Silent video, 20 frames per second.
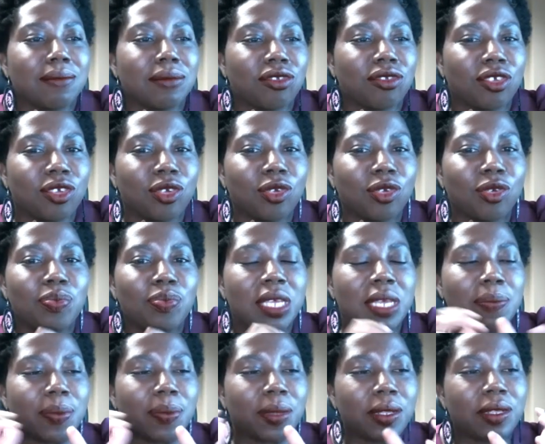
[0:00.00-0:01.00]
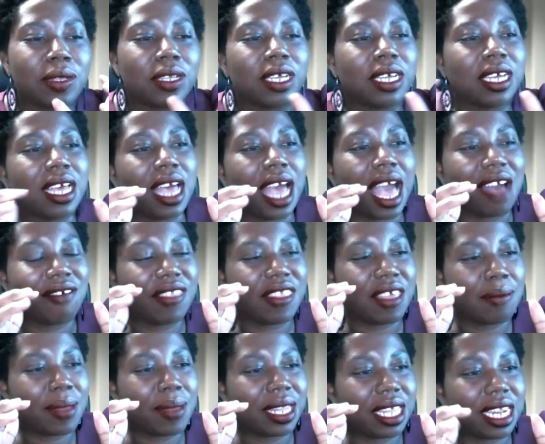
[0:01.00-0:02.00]
to people having the
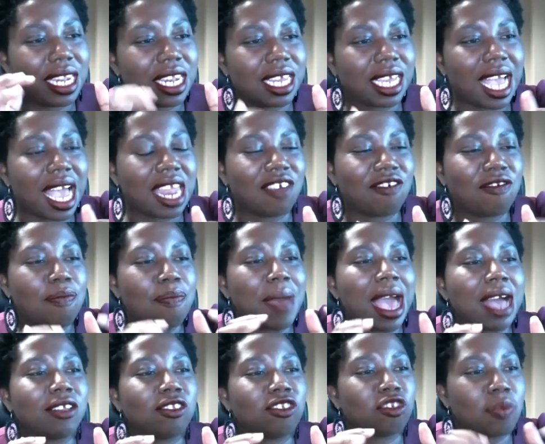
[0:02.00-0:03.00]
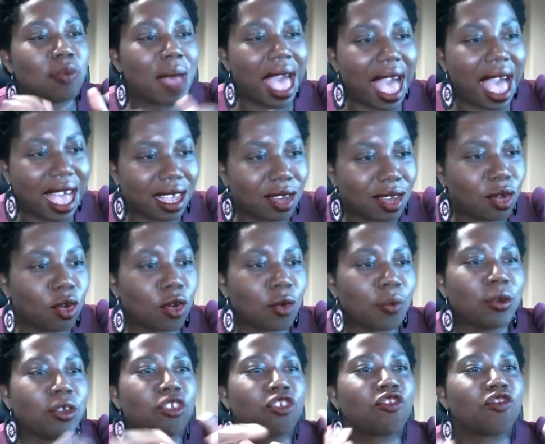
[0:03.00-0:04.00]
ability to kind of bounce back or
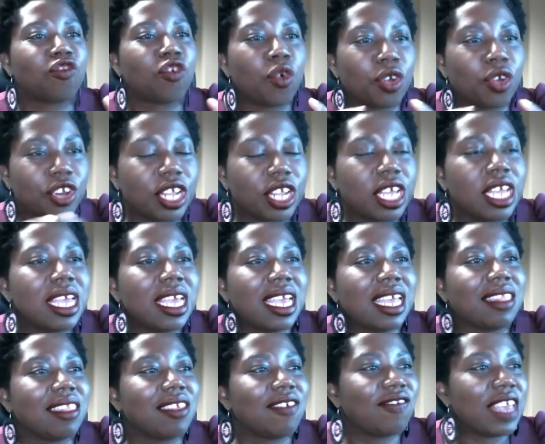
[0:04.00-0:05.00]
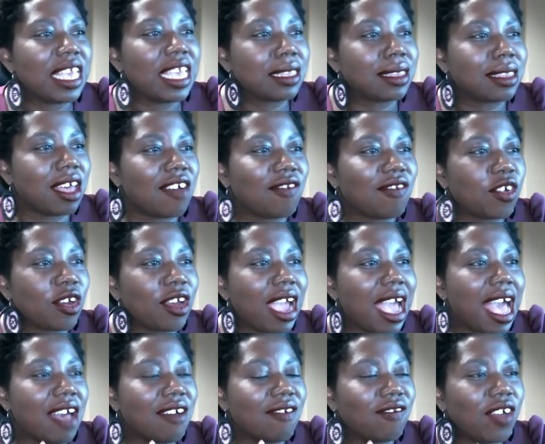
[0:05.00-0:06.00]
push forward in the face of or
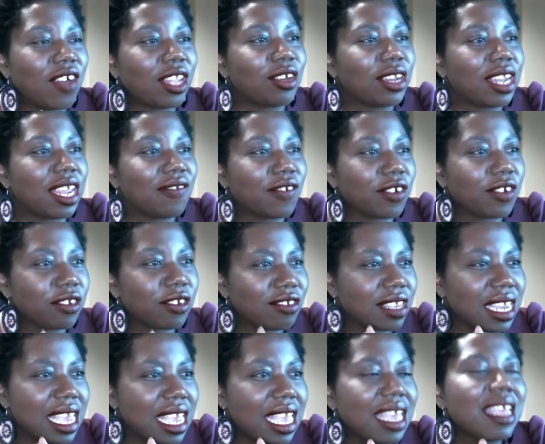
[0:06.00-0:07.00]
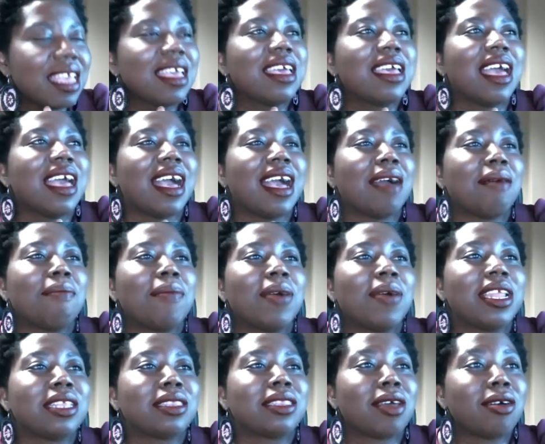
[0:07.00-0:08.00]
following adversity? But
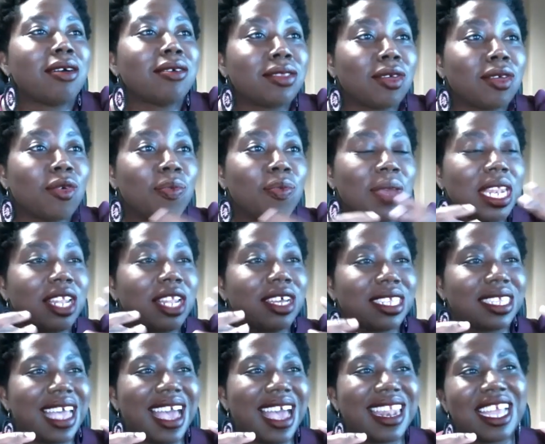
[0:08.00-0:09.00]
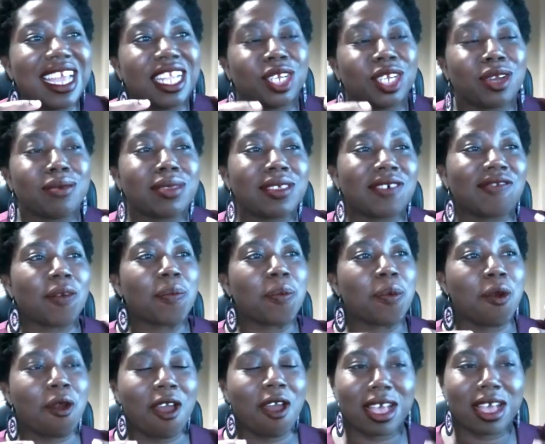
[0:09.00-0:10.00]
it's also been looked at in terms of a
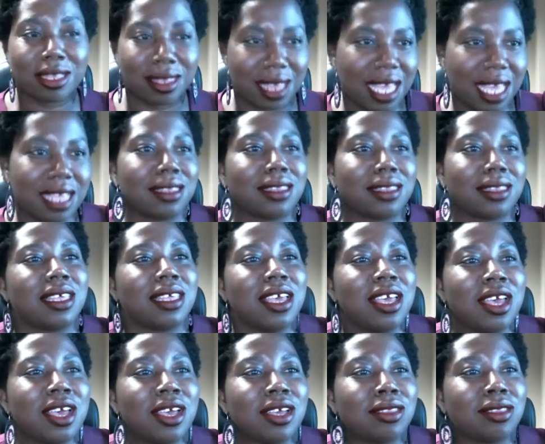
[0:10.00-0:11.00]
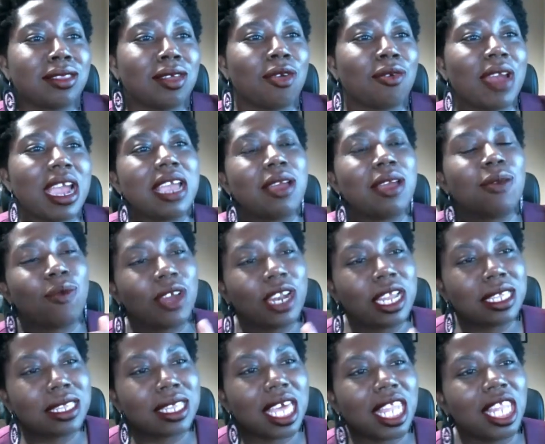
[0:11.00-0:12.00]
process. So, right, what
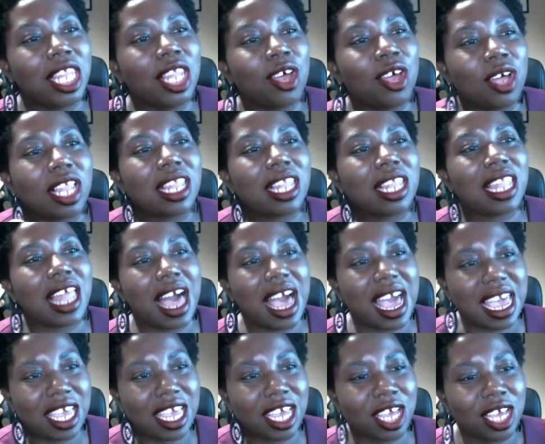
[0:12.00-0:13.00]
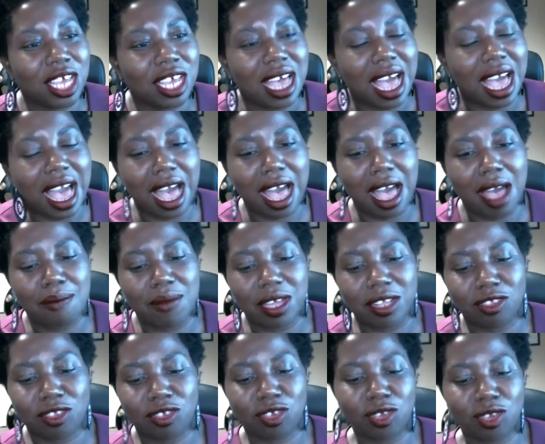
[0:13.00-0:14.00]
does it look like
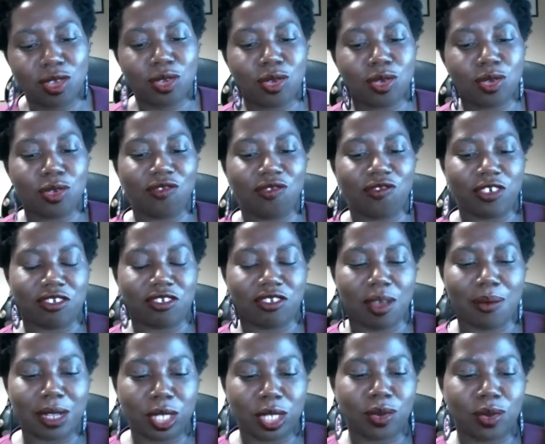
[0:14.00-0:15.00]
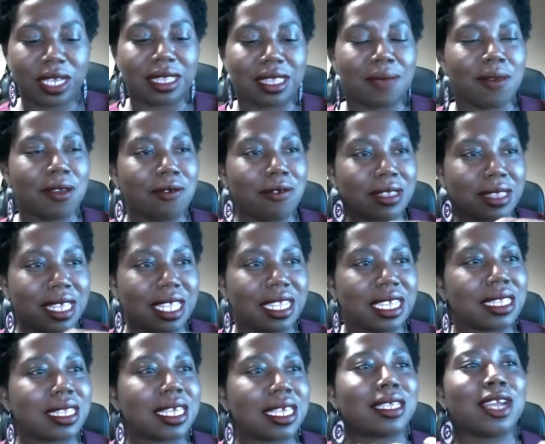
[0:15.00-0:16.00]
for someone to exhibit
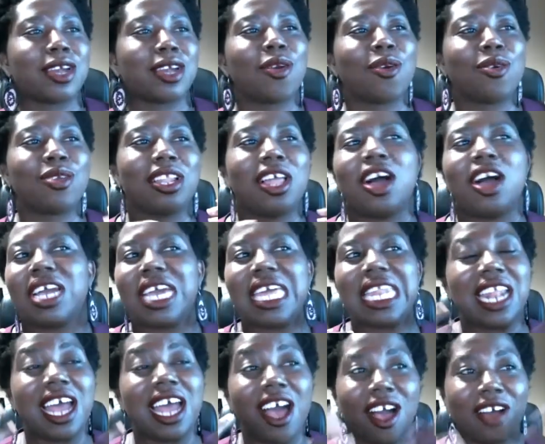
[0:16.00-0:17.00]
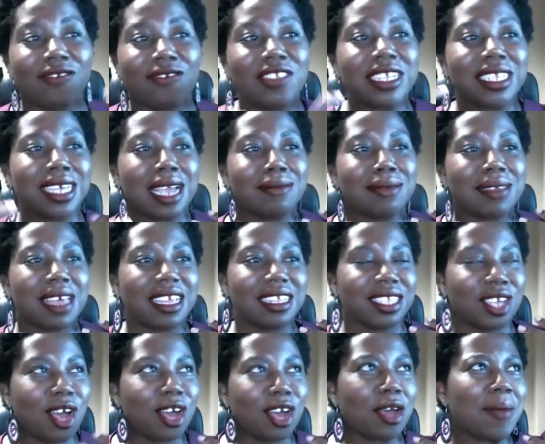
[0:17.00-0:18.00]
resilience as they're going along? And then oftentimes I
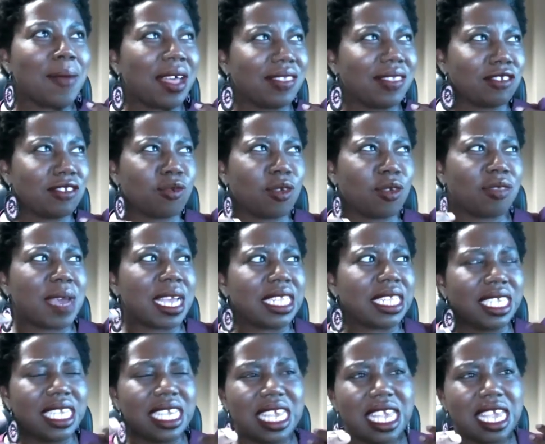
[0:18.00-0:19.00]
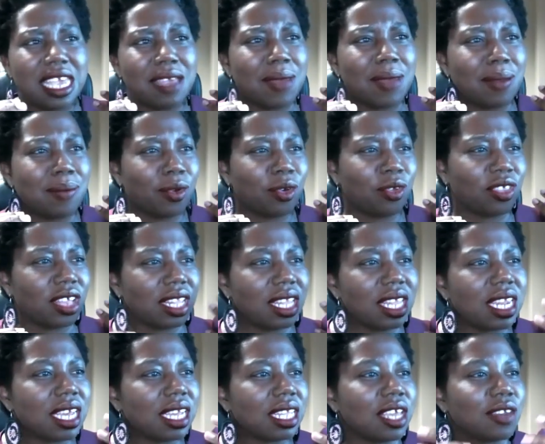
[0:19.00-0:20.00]
talk about this with my team and both
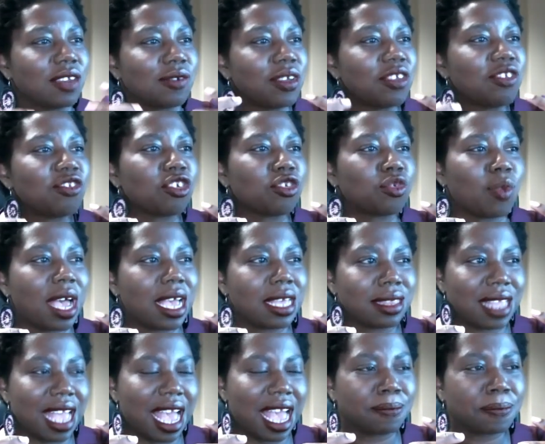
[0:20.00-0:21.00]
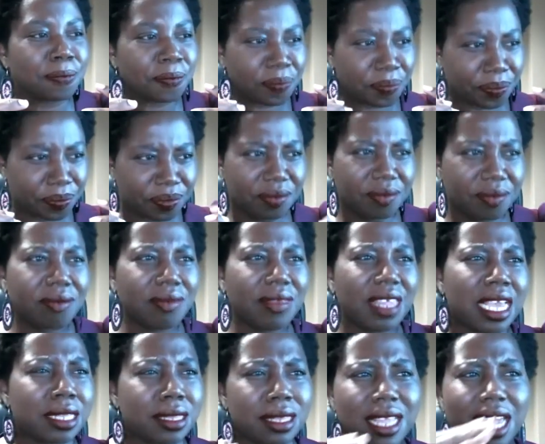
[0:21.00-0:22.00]
clinically and research wise, that
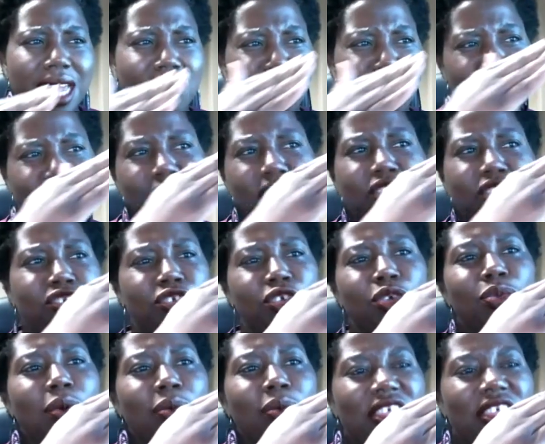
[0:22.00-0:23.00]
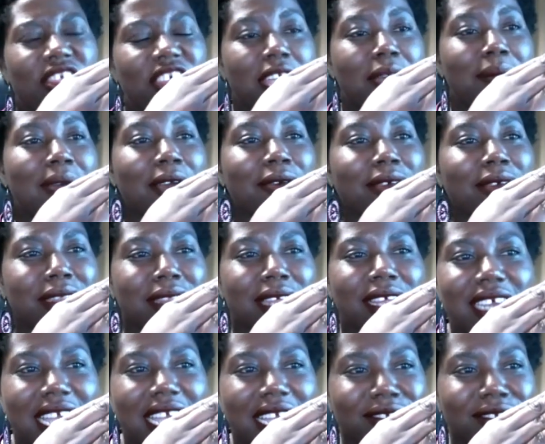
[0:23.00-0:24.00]
it's not a straight shoot when we think about
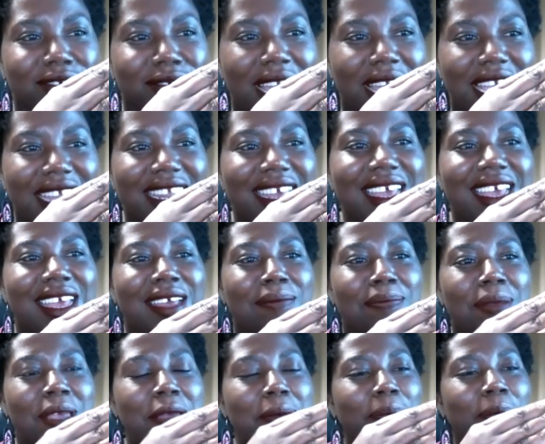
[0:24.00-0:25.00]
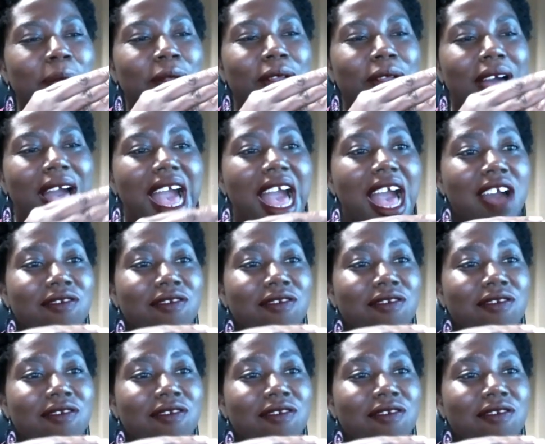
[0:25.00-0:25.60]
resilience, right? People have